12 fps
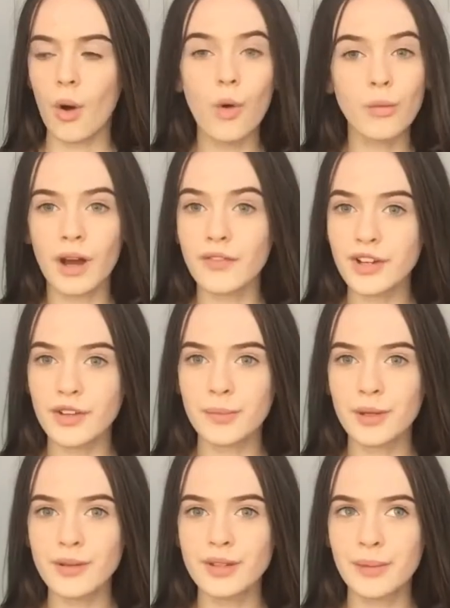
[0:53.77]
all of my videos are
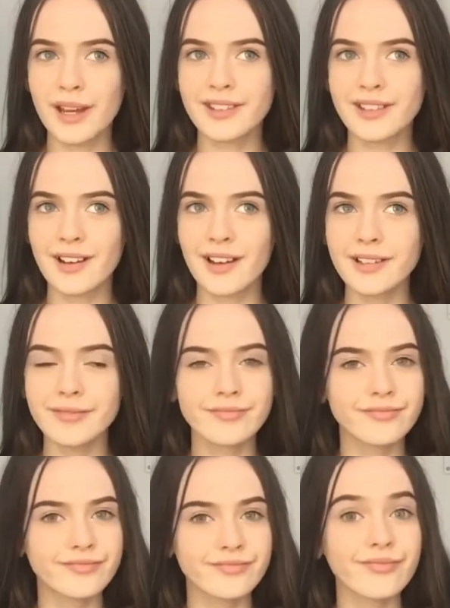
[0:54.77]
beauty, basically.
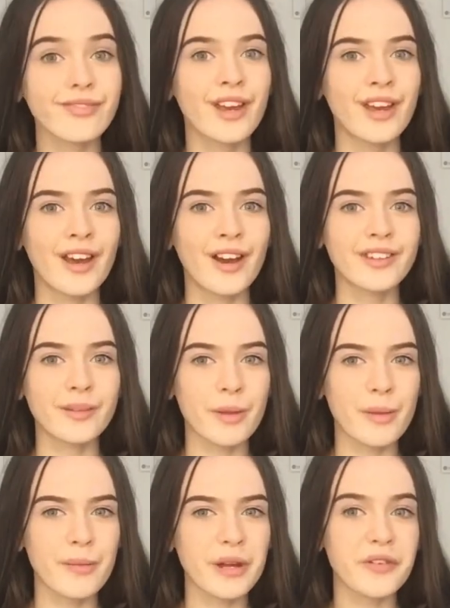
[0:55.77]
Some of
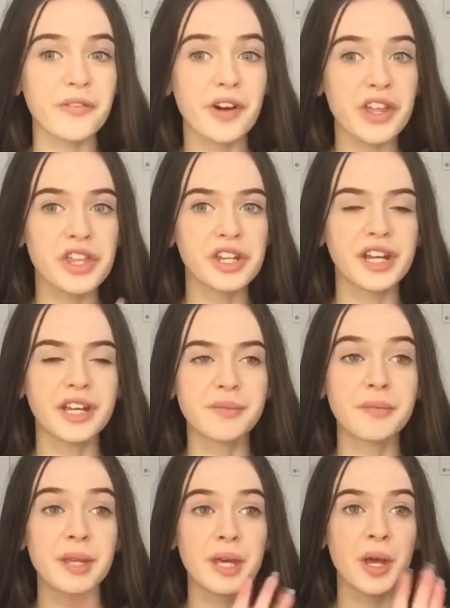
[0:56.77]
them are a bit fashion-y.
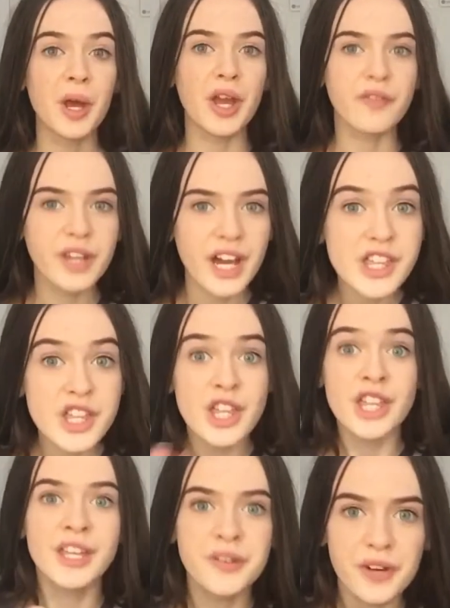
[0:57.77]
If you get a
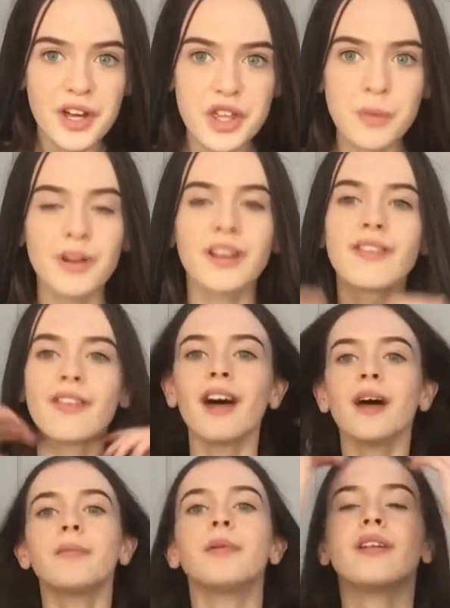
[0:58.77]
cheeky fashion one in
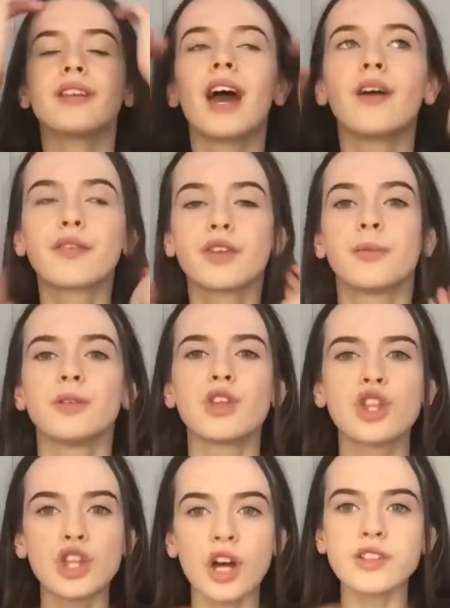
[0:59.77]
there, but yeah, everything's beauty.
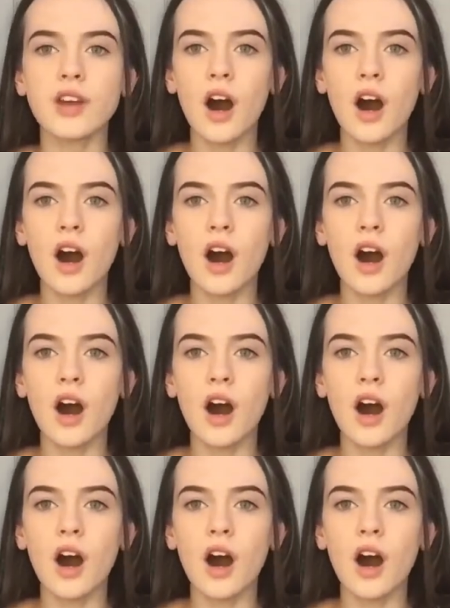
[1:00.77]
Shut